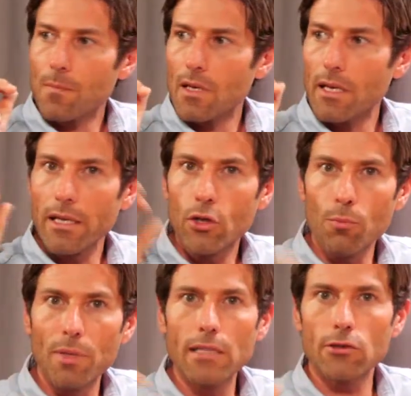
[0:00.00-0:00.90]
It could
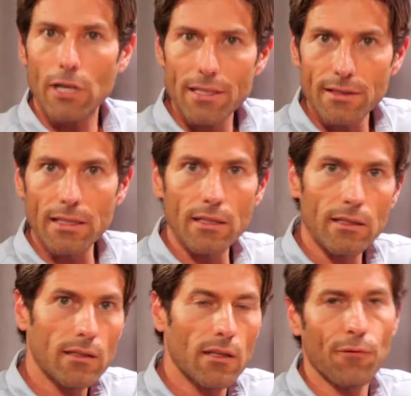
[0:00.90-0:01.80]
be interesting
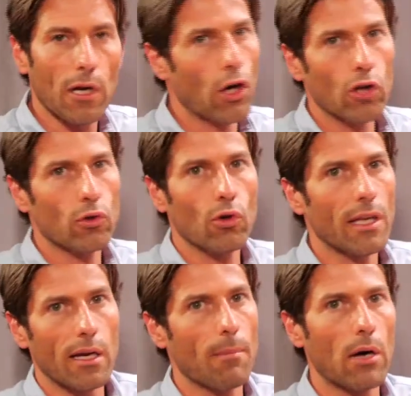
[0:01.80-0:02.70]
if you are not talking
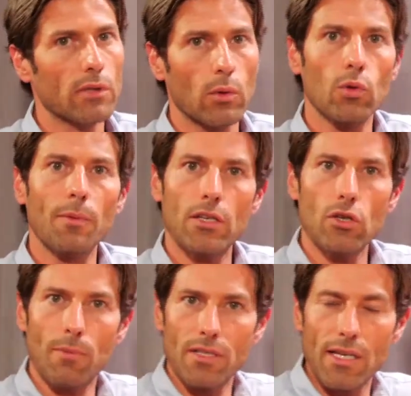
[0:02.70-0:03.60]
about automation,
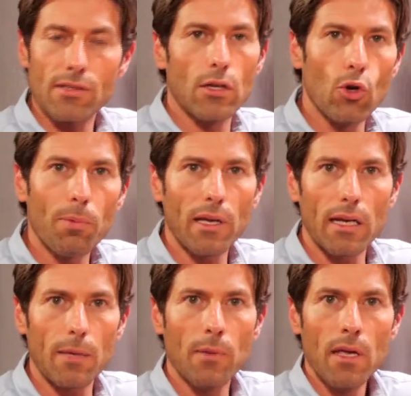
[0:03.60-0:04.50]
but just in looping
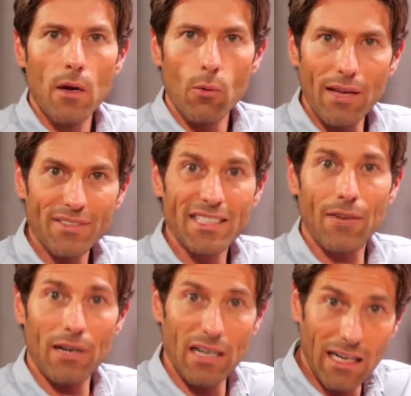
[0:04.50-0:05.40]
clip. We have
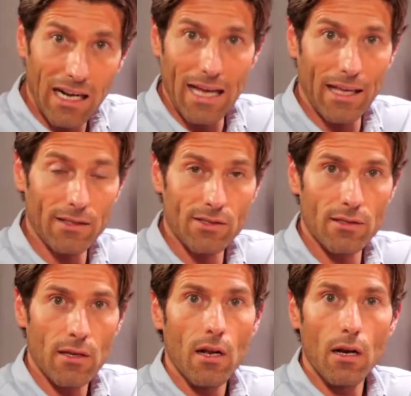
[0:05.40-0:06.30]
several clients,
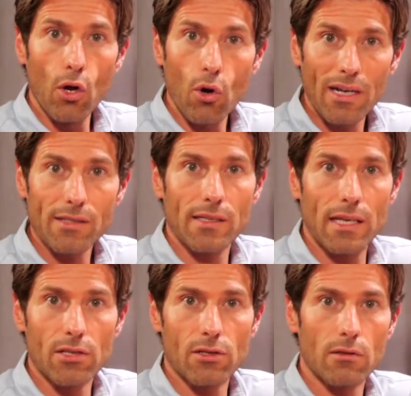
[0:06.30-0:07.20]
local
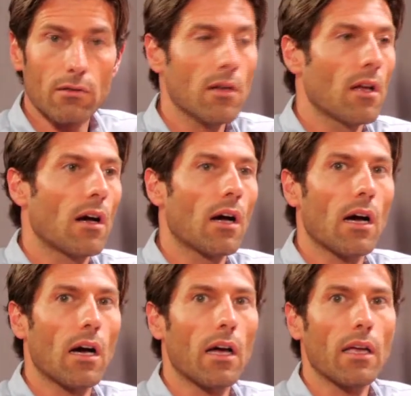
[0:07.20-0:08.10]
station
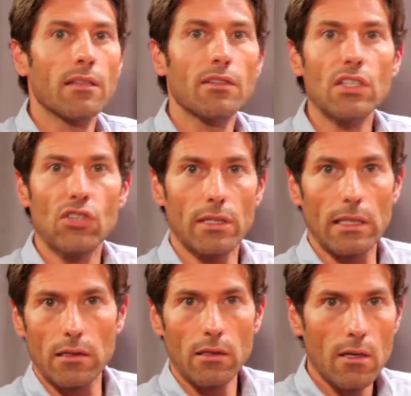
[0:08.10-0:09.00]
in
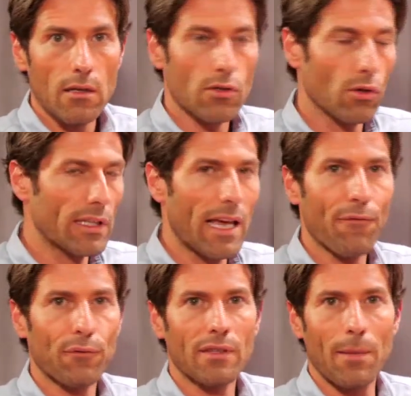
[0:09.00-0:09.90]
digital, so they have
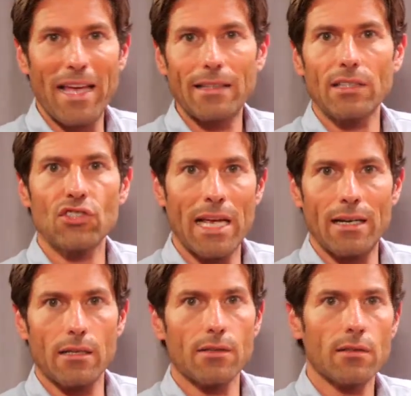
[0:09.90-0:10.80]
thematic channels,